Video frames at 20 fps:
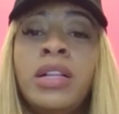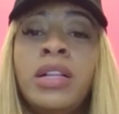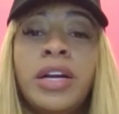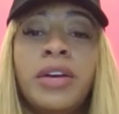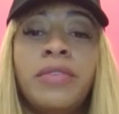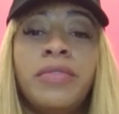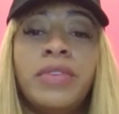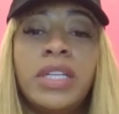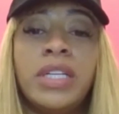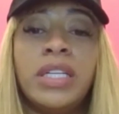
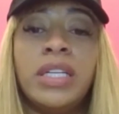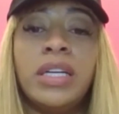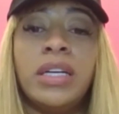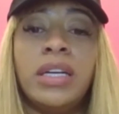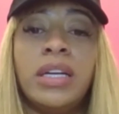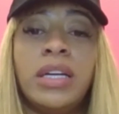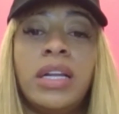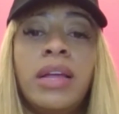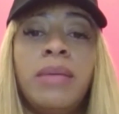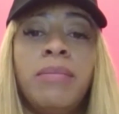they're really
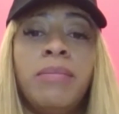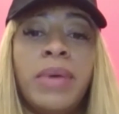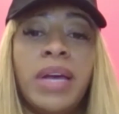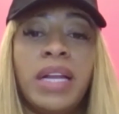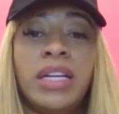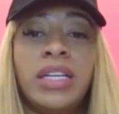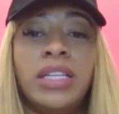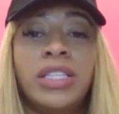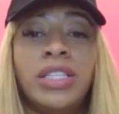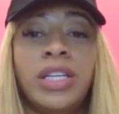good in
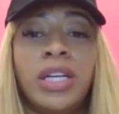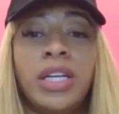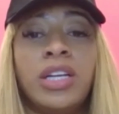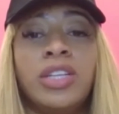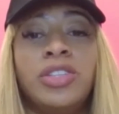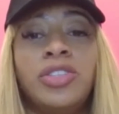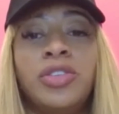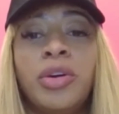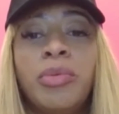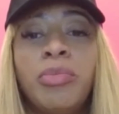managing
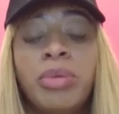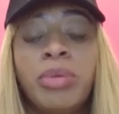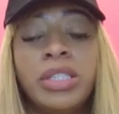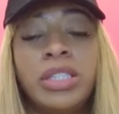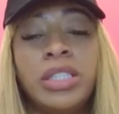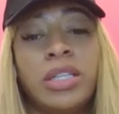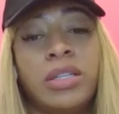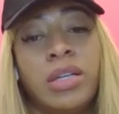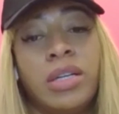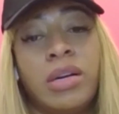because you can
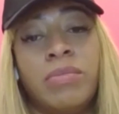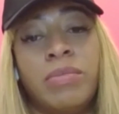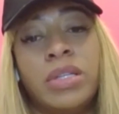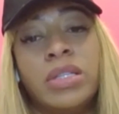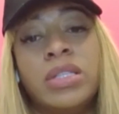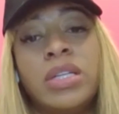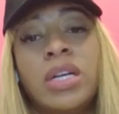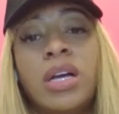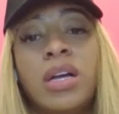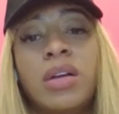put your
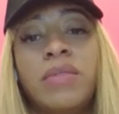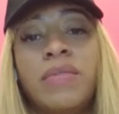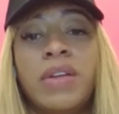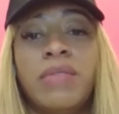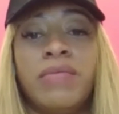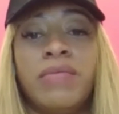numbers of